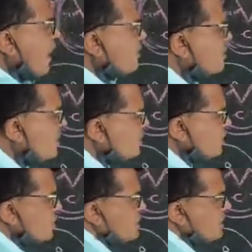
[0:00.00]
are
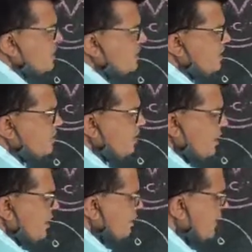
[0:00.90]
360 degrees.
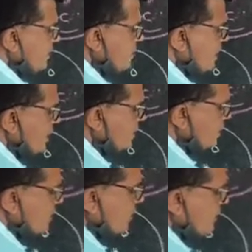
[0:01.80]
Then
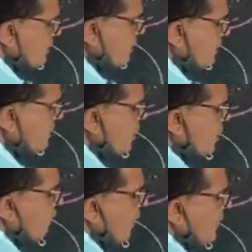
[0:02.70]
360 degrees
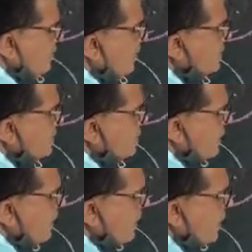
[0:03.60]
minus
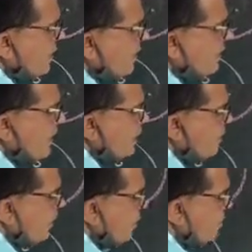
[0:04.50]

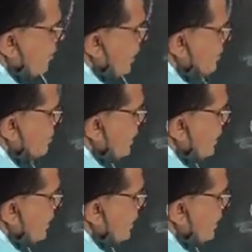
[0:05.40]
80 plus